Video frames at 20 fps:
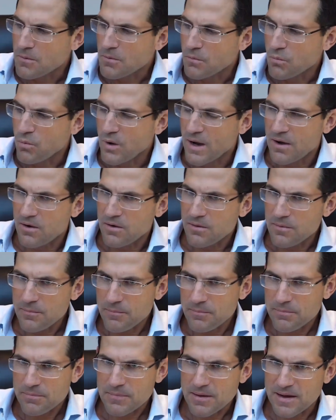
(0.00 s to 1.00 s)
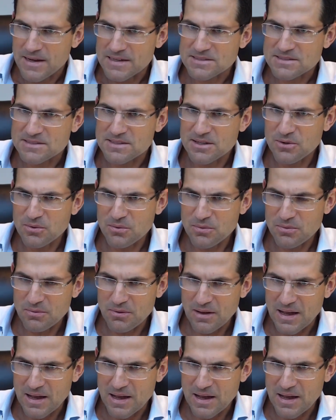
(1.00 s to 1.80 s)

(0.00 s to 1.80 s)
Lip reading: Well, I still